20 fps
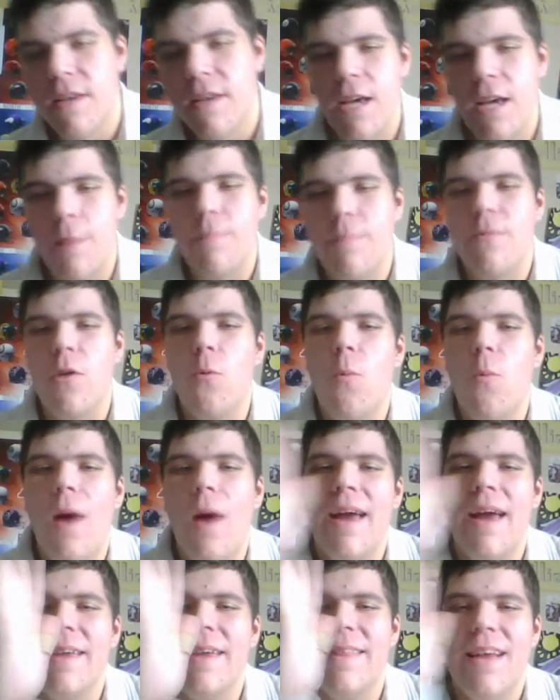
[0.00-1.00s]
Yep, the
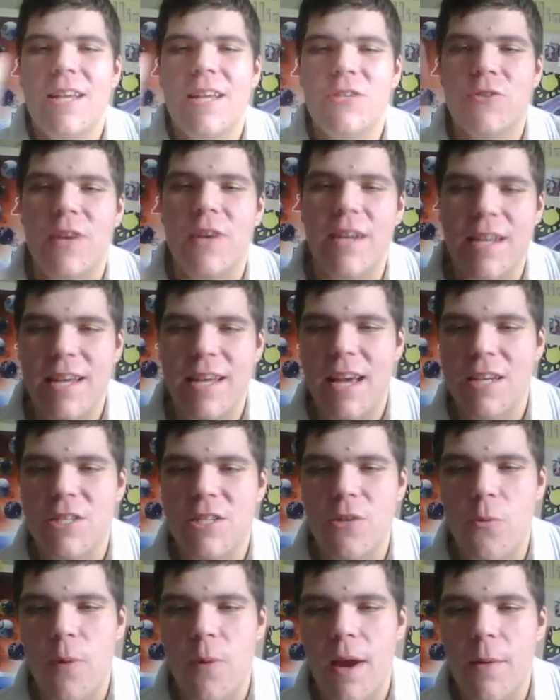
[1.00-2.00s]
Way. That's right. He has
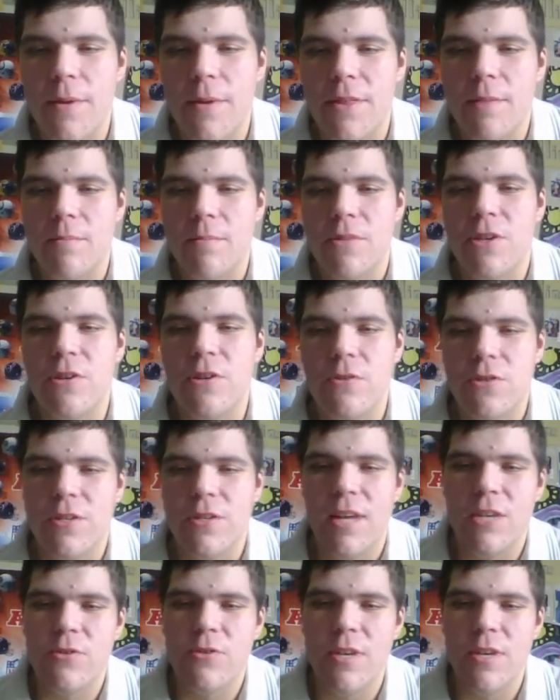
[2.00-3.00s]
the Way with him, too.
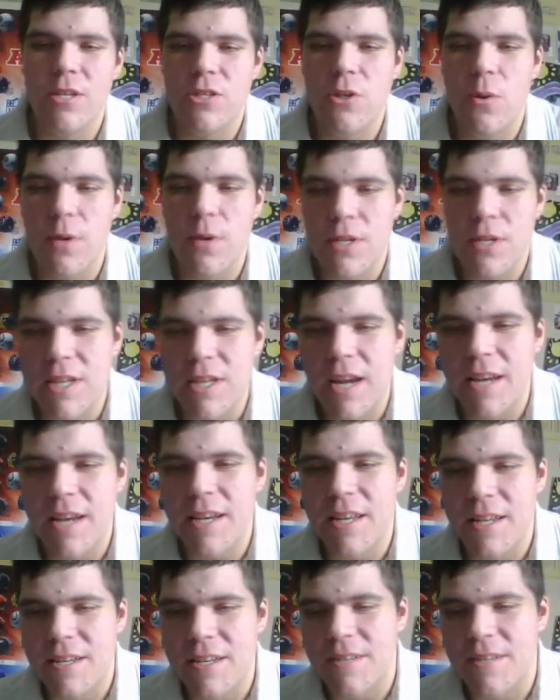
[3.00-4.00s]
So that's why it's so
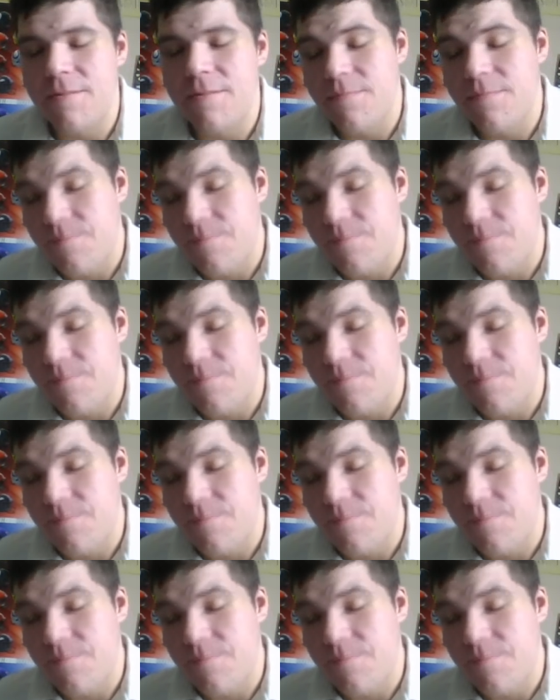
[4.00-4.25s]
exciting.